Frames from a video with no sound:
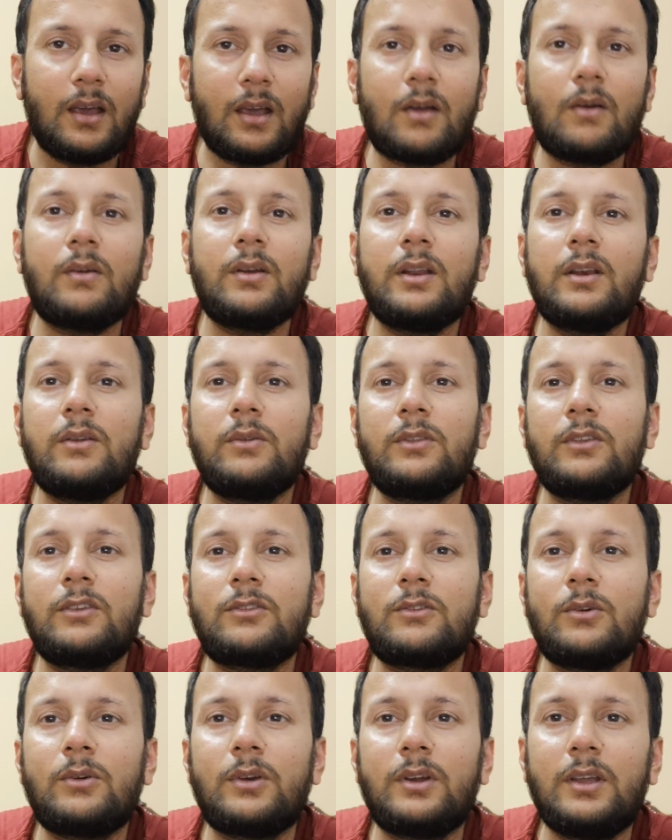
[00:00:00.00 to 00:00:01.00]
According to the
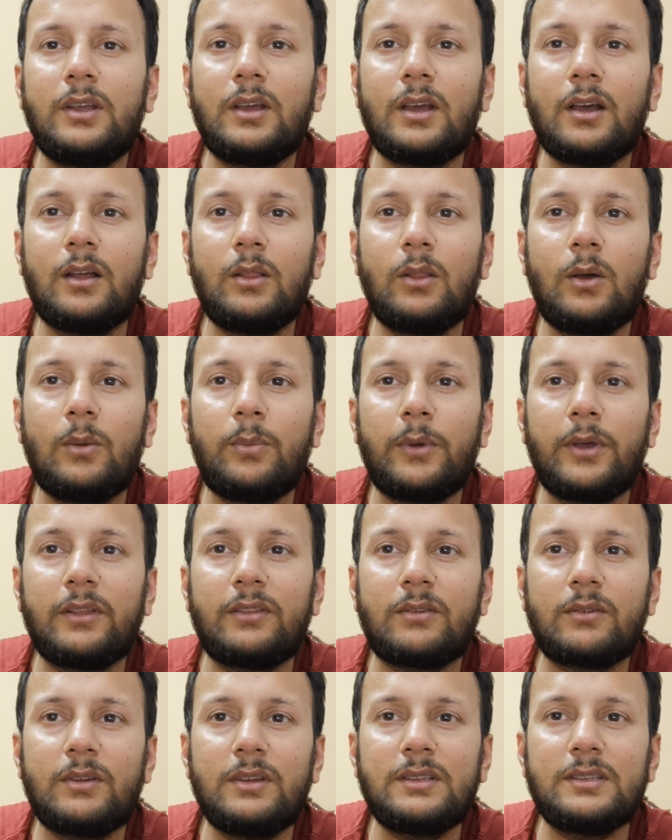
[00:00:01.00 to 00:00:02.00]
story,
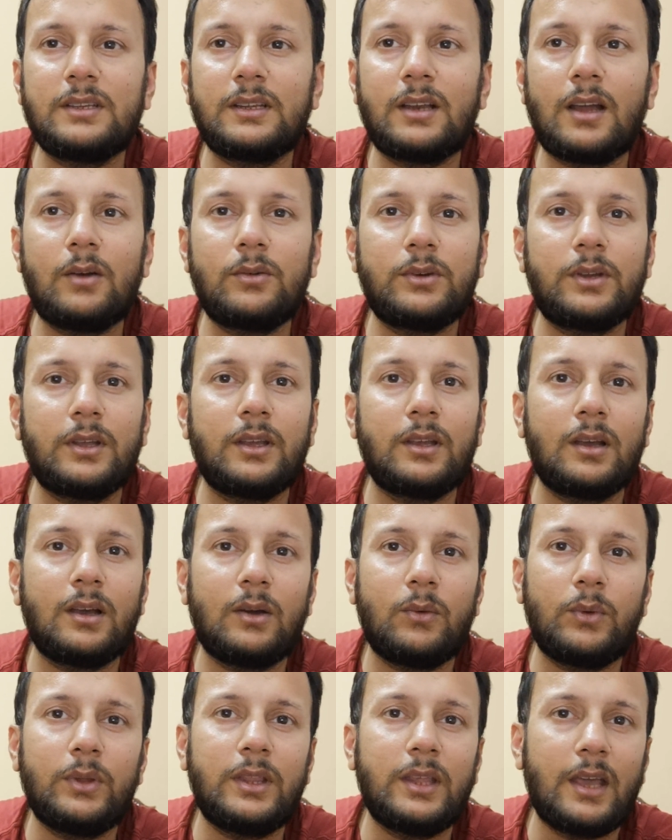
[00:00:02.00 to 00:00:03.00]
Lopez's recent outing
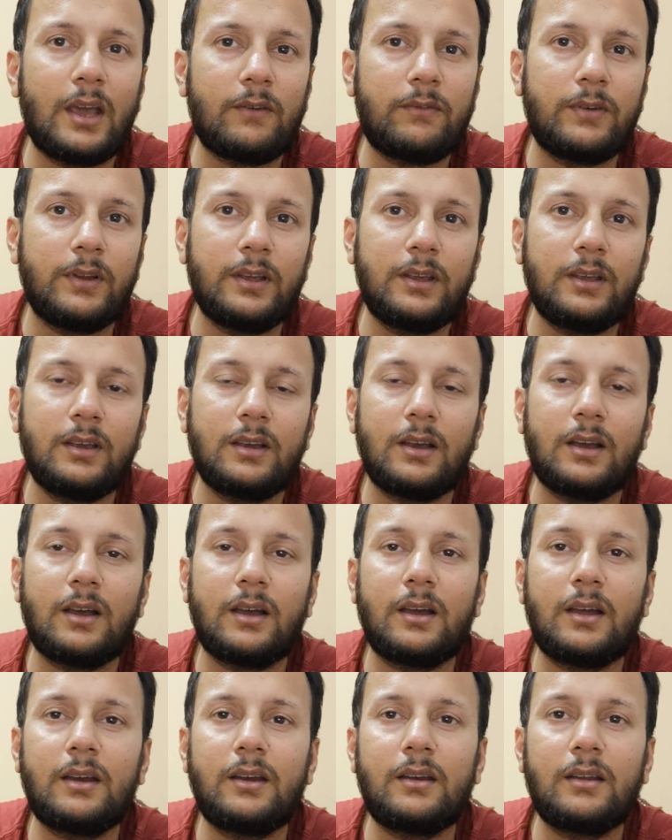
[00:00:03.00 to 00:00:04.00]
with the Affleck
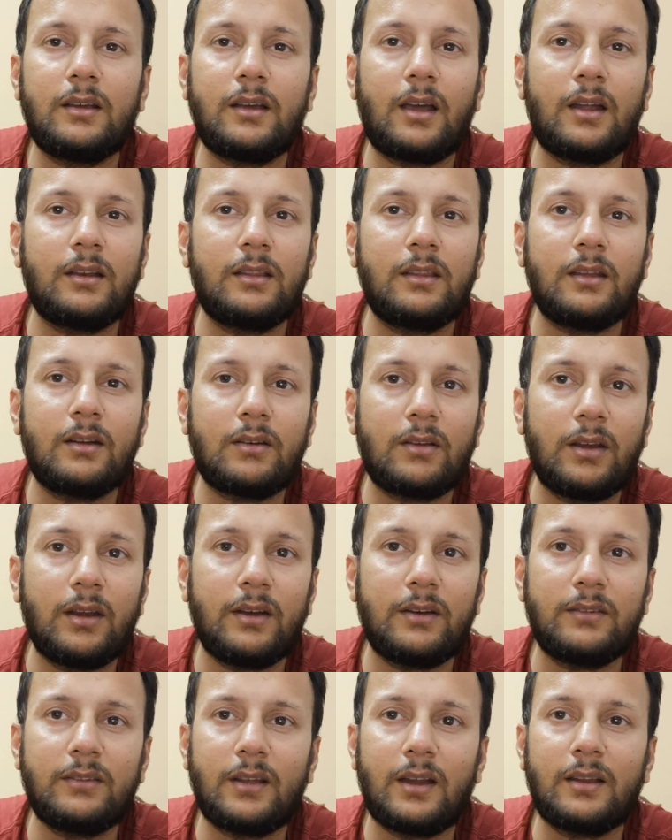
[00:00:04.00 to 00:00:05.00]
and their
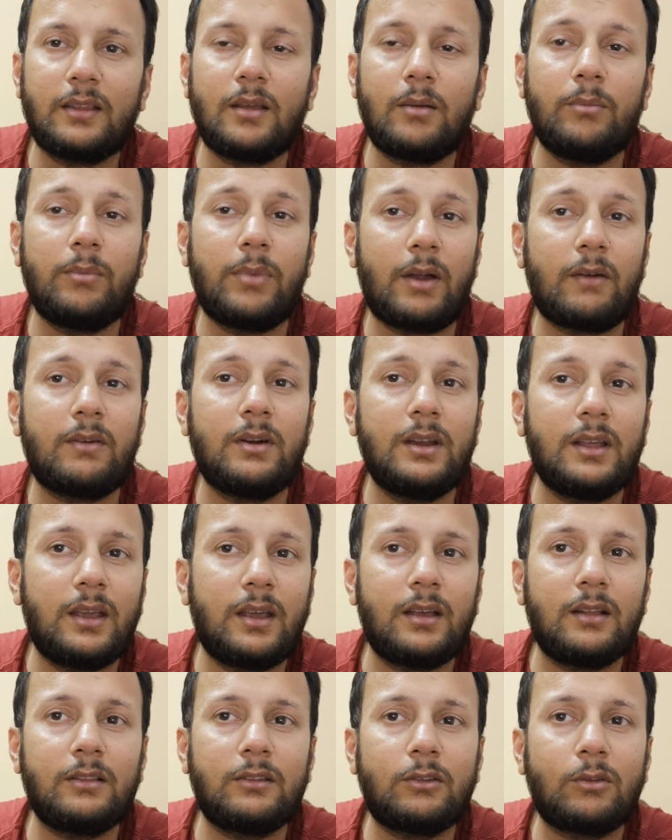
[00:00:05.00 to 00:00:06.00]
kids at the Beverly
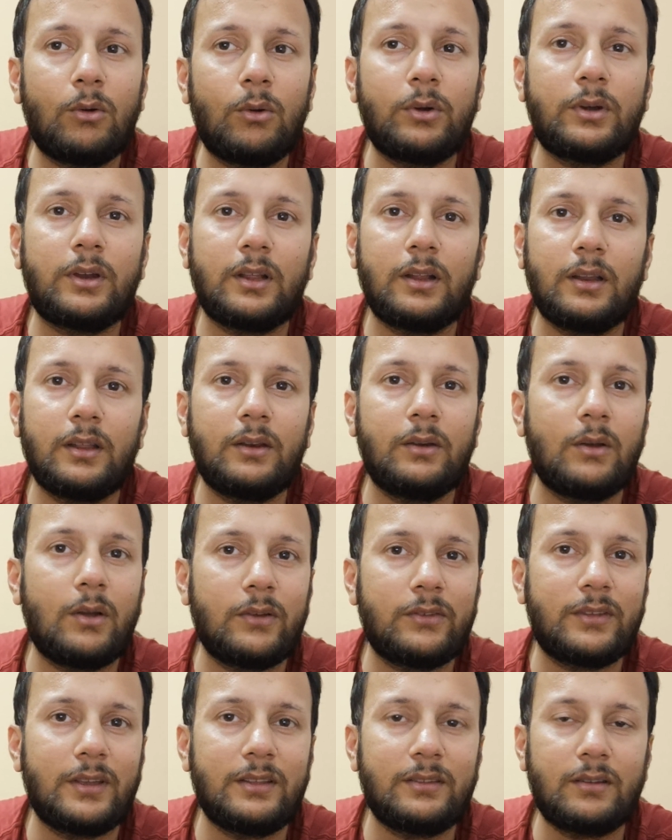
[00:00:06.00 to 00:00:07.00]
Hills Hotel in
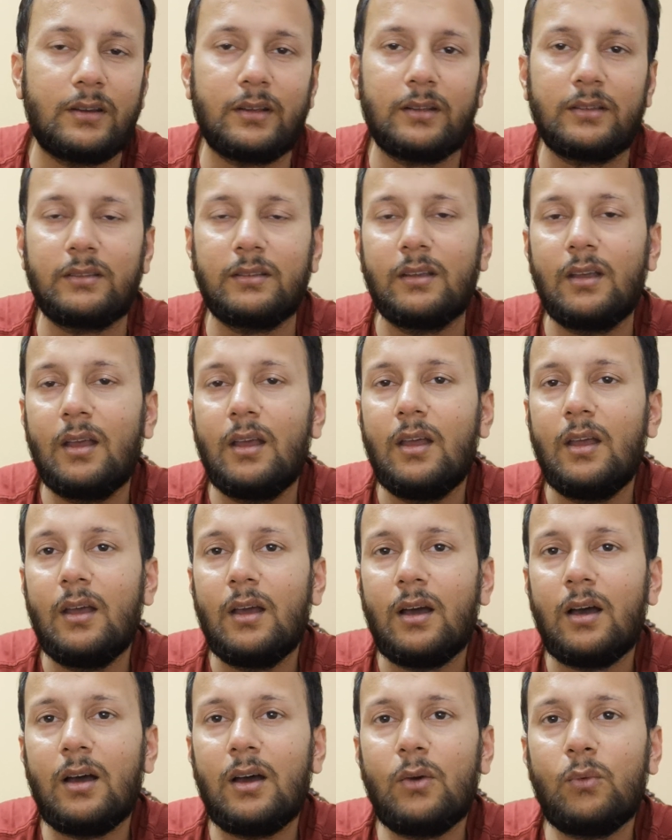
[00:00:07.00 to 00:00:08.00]
Los Angeles
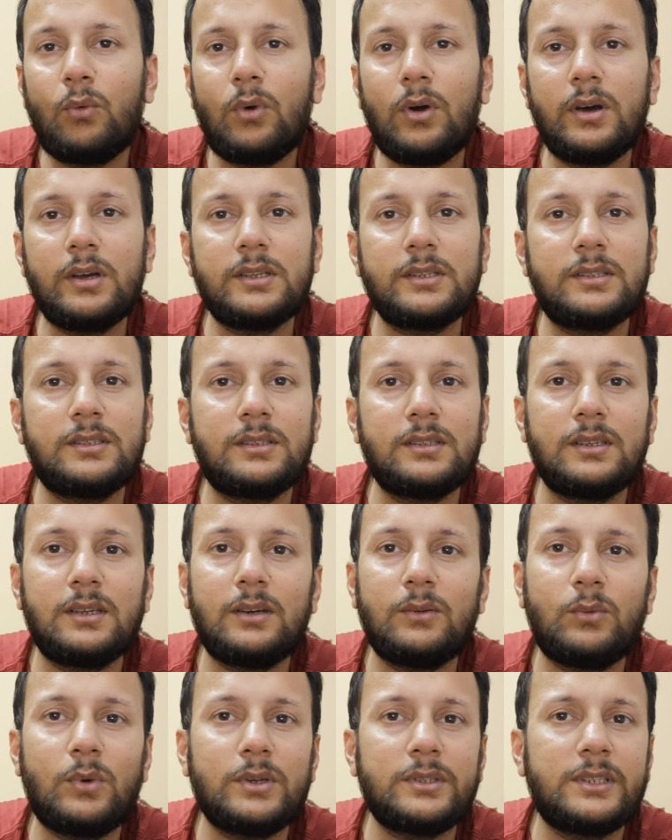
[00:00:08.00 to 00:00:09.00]

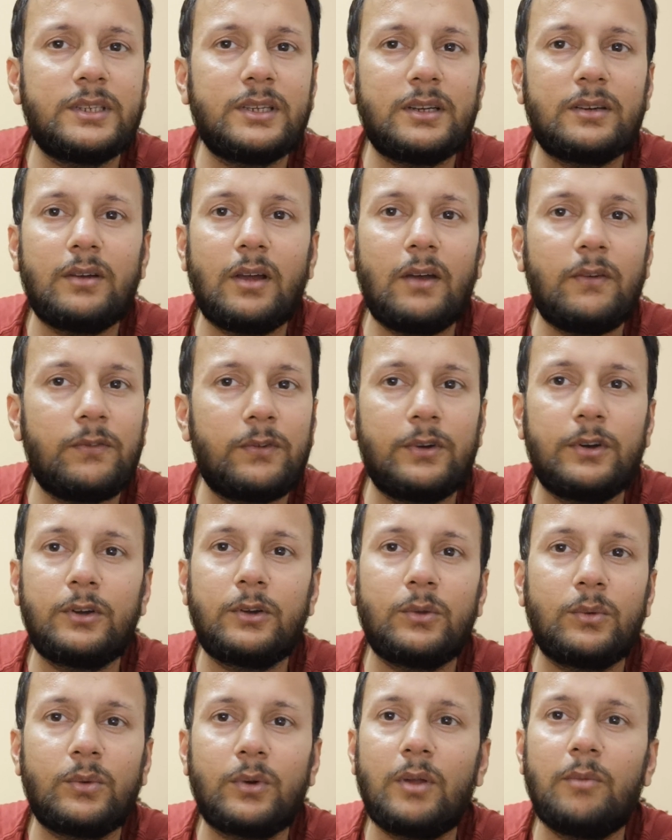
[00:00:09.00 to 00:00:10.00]
was her
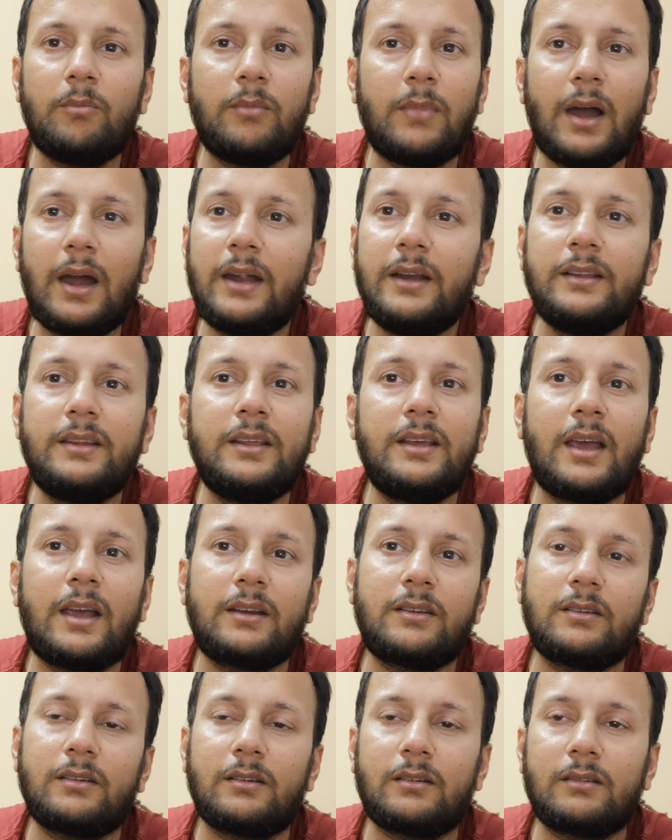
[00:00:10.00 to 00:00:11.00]
effort to remind the
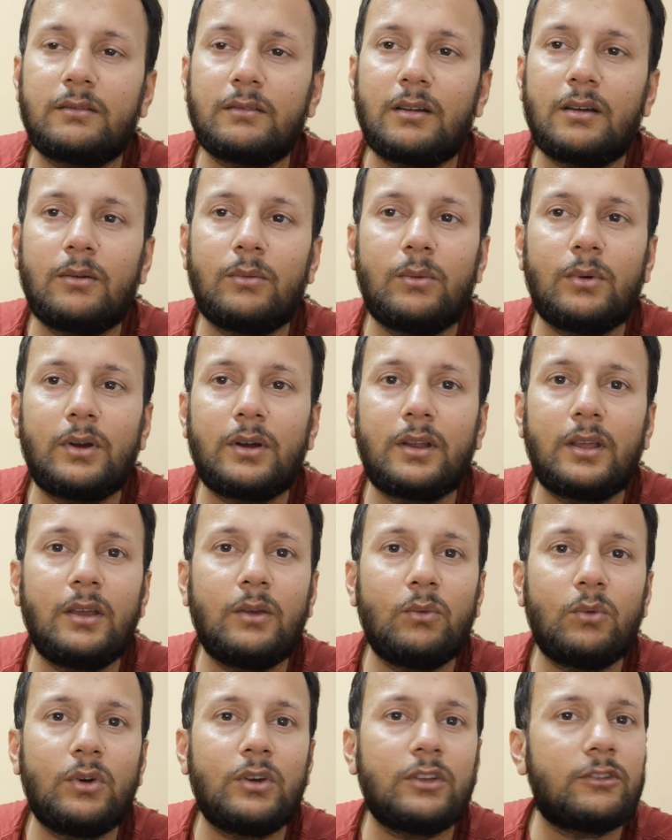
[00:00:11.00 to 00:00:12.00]
actor what
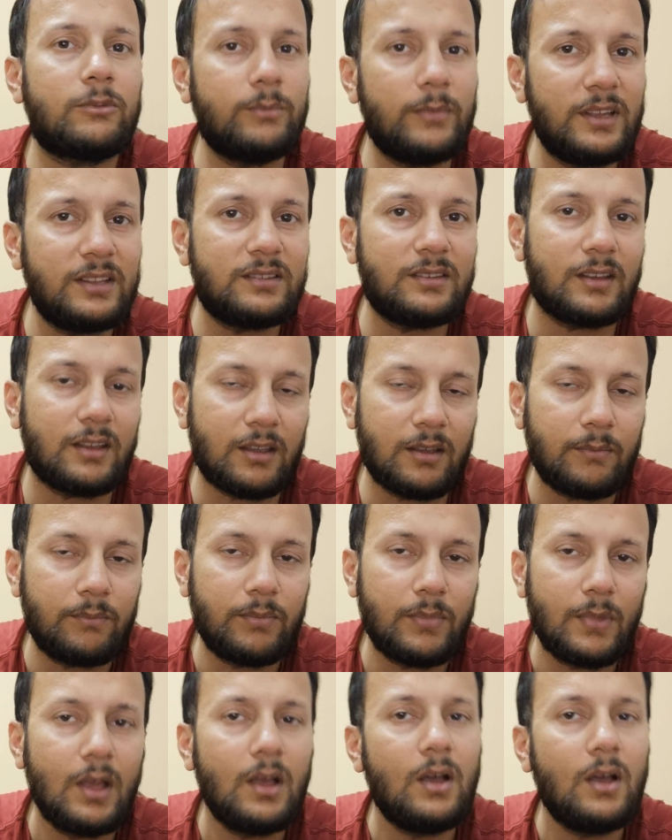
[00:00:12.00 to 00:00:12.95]
he was missing.